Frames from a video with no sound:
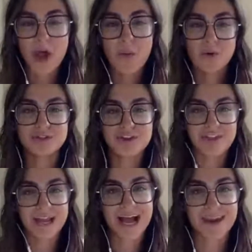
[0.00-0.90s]
What do you
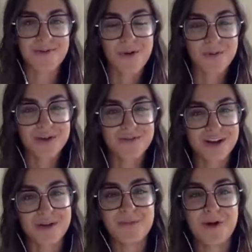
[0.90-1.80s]
think, Anna? What were you
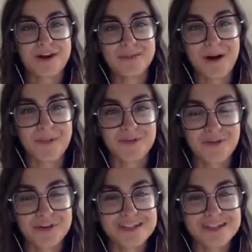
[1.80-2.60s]
really worried about before you